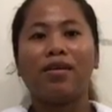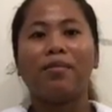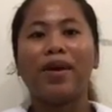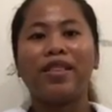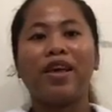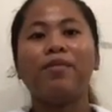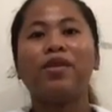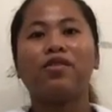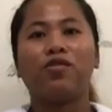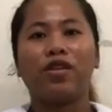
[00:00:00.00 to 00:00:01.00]
My name
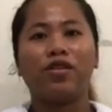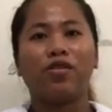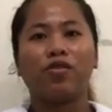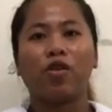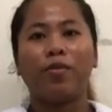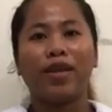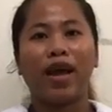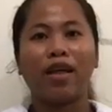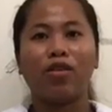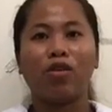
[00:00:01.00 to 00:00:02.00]
is Renny Rose
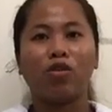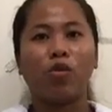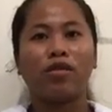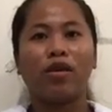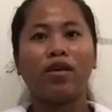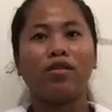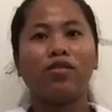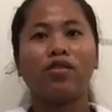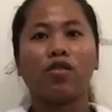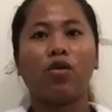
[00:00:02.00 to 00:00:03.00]
Obligado, 28
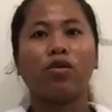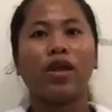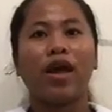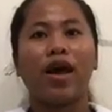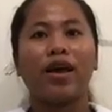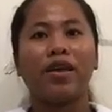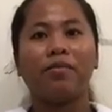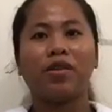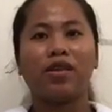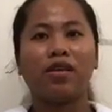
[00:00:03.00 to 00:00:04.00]
years old. I am
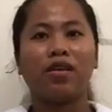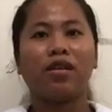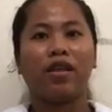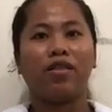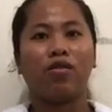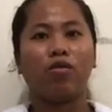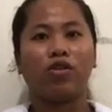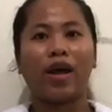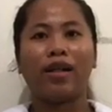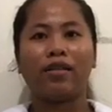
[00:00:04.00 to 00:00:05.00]
single and no
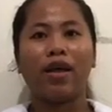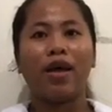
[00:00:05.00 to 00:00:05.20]
child.